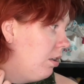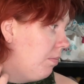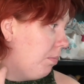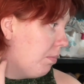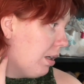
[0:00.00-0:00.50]

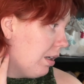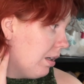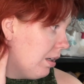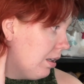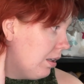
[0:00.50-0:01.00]

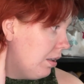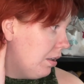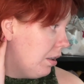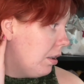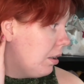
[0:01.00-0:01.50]

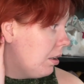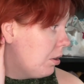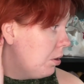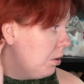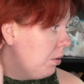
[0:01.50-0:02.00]
my
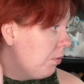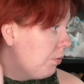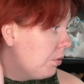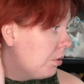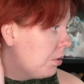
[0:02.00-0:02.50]
2,
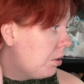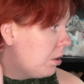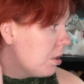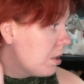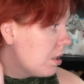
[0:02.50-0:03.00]

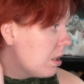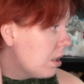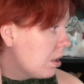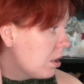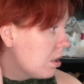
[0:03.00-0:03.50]
4,
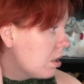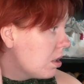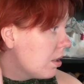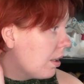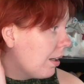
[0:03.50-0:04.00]
6,
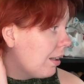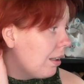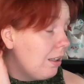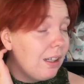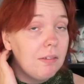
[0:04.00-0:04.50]
9,
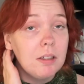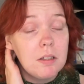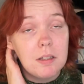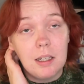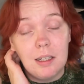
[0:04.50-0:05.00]
11
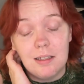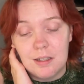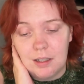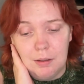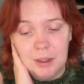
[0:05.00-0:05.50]
skeins
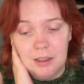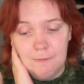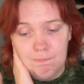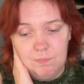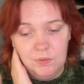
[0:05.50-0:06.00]
come in
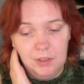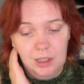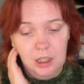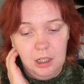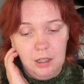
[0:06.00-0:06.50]

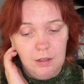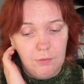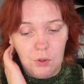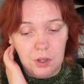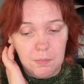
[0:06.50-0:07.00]

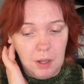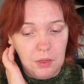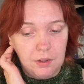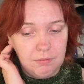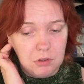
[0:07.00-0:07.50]
for the
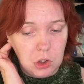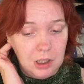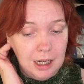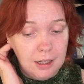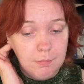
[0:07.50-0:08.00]
month of
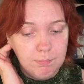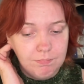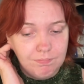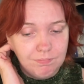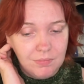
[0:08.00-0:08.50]
July.
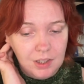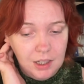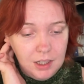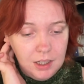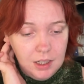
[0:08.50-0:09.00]

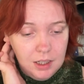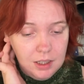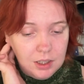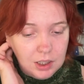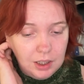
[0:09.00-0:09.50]

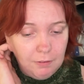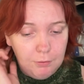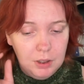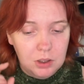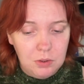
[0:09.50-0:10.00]
So if
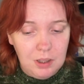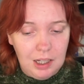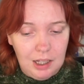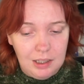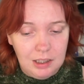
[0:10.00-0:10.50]
we do
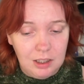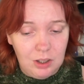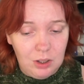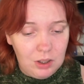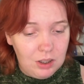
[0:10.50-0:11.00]
add in
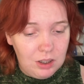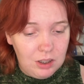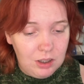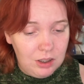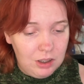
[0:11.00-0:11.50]

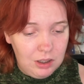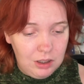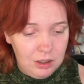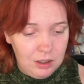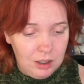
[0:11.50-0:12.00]

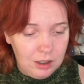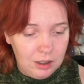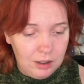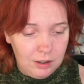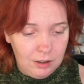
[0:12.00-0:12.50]
all
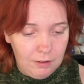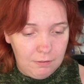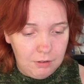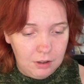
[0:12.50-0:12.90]
of